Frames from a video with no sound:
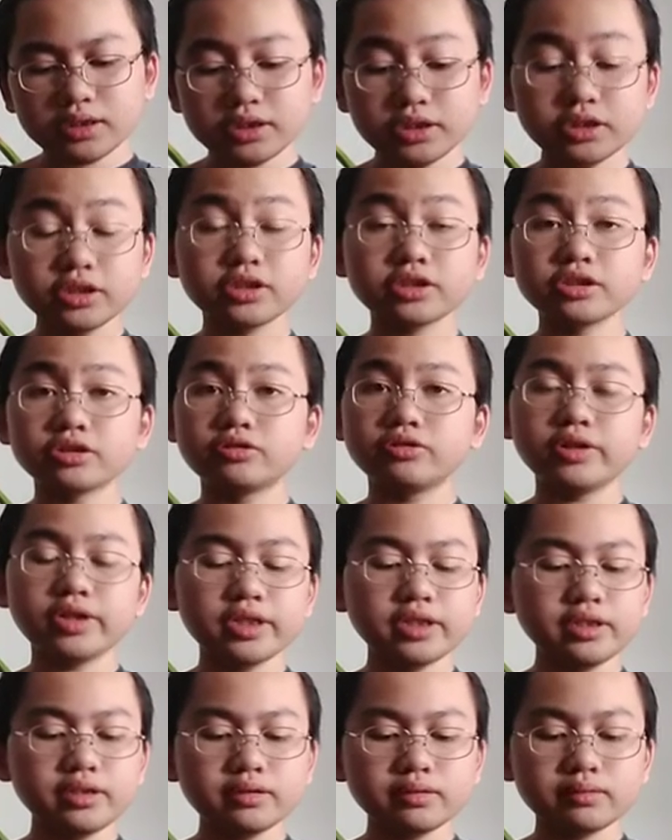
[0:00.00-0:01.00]

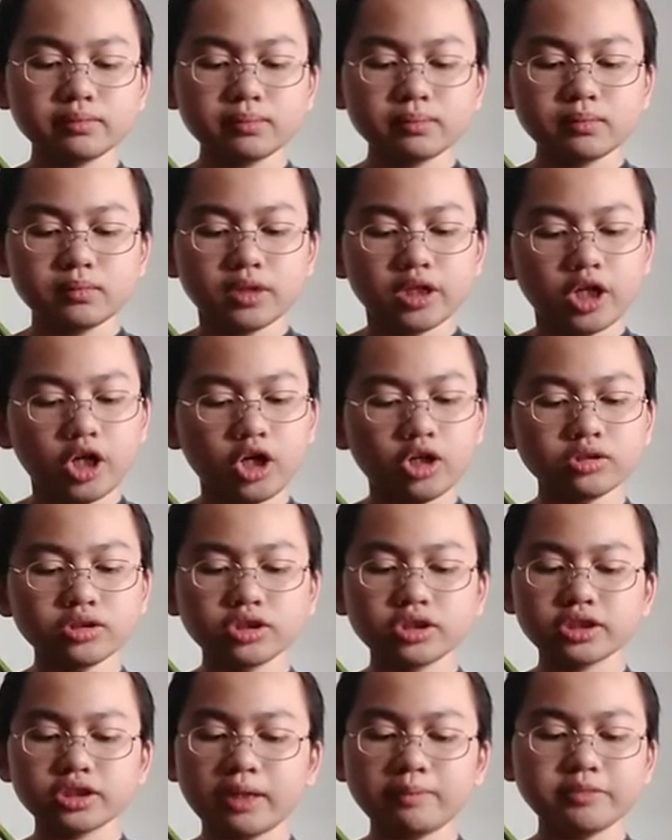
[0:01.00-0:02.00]
disagree on
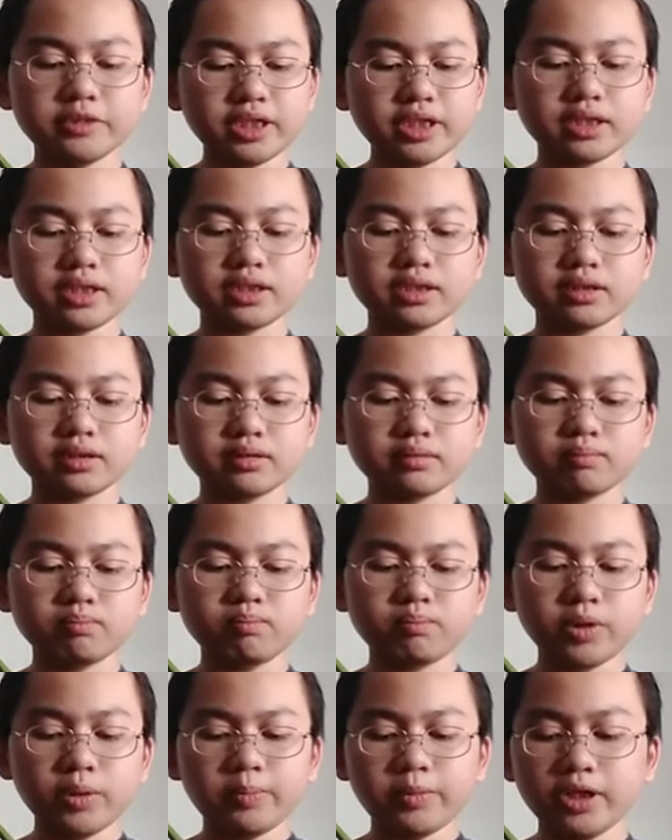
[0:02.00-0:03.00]
subject
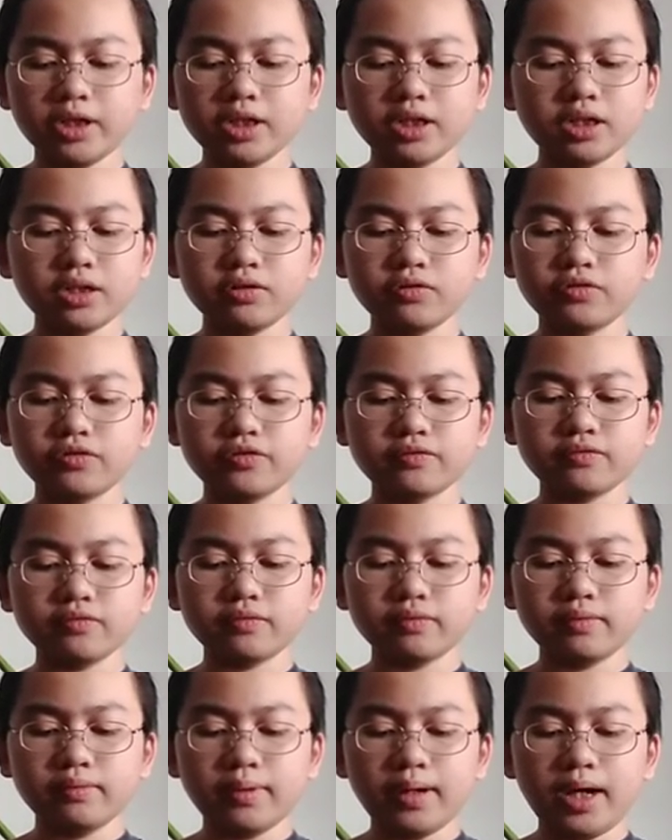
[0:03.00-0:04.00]
people love
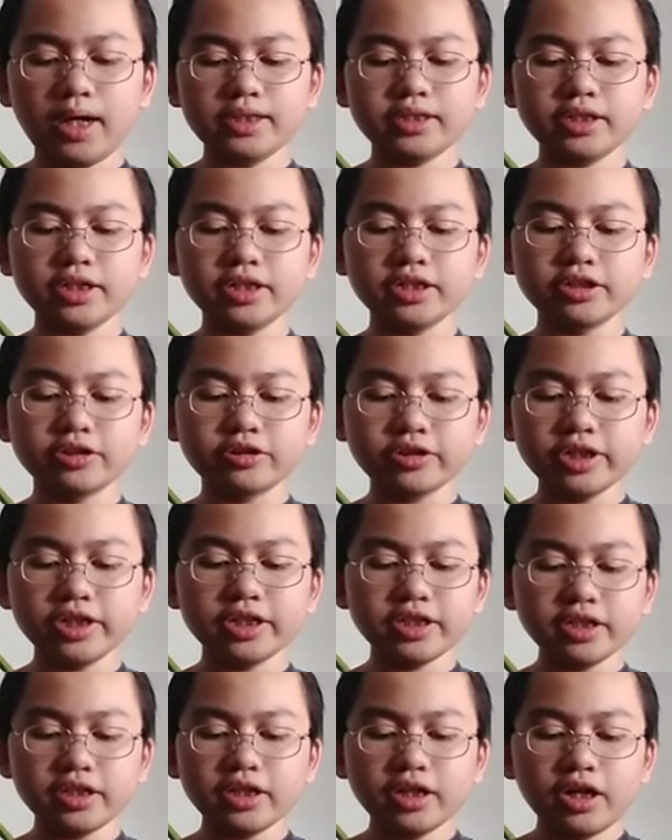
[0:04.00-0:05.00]
and
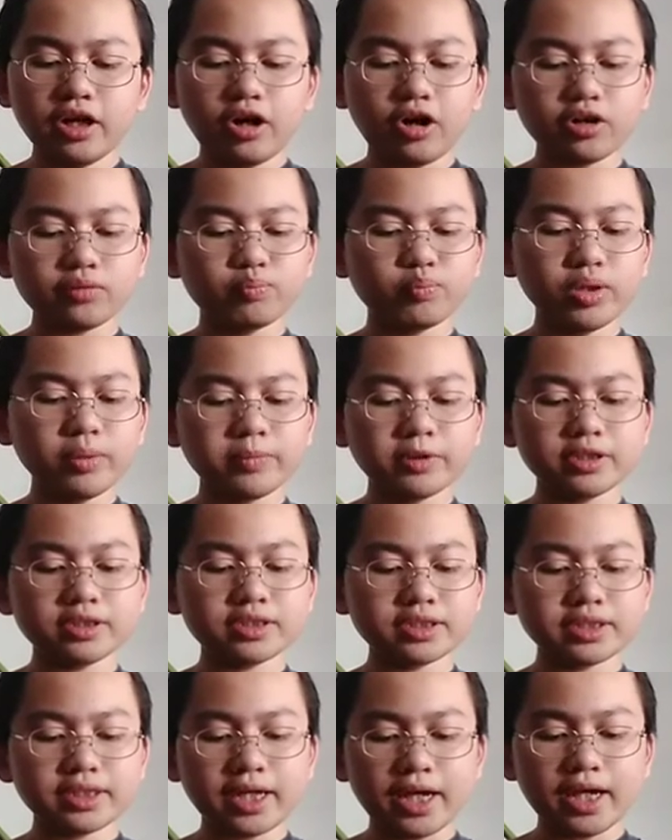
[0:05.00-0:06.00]
agree on
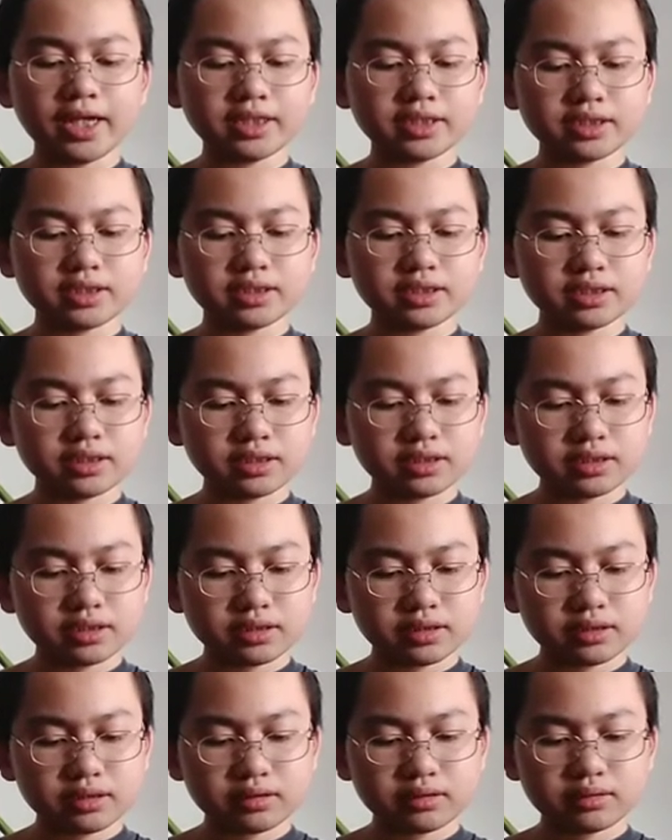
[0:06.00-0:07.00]
people's hate.
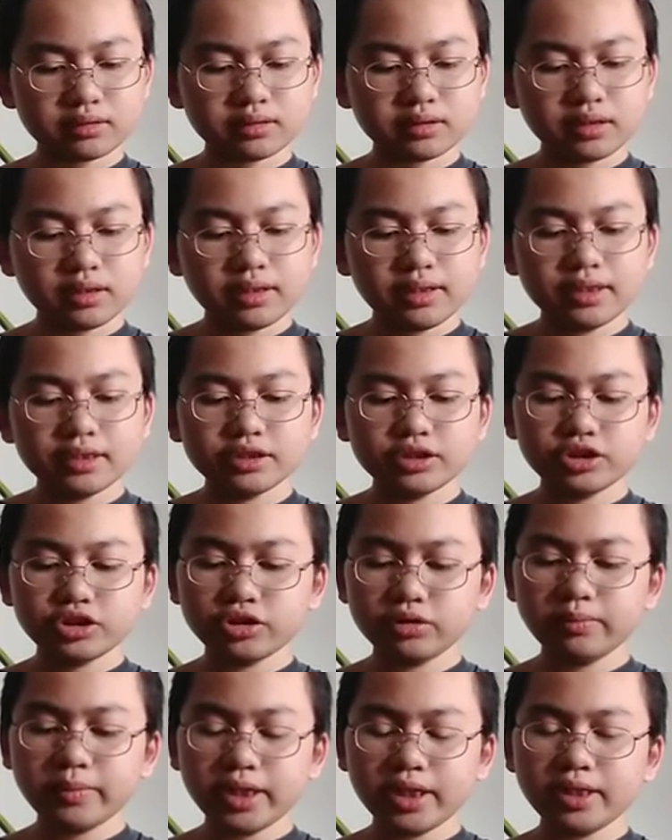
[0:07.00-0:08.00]

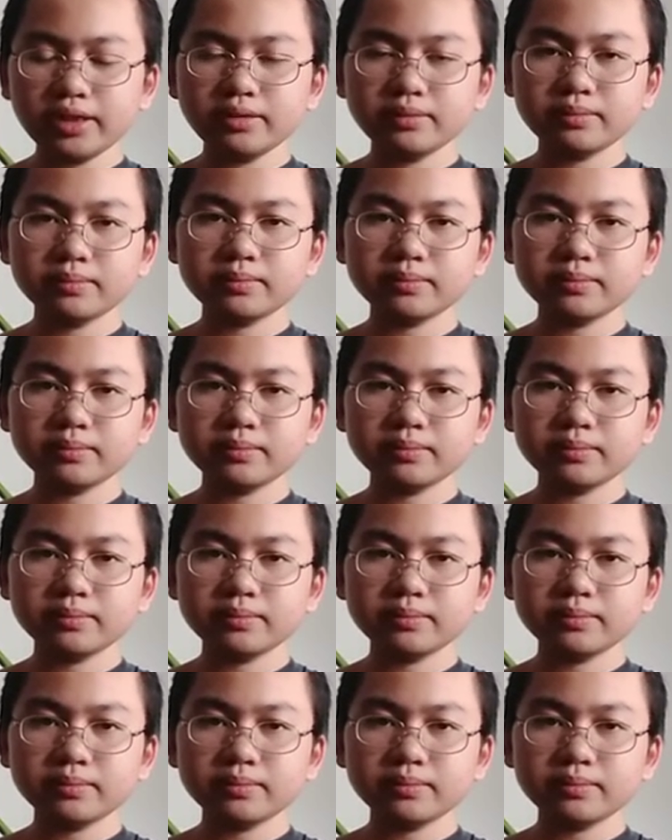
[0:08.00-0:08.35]
To me,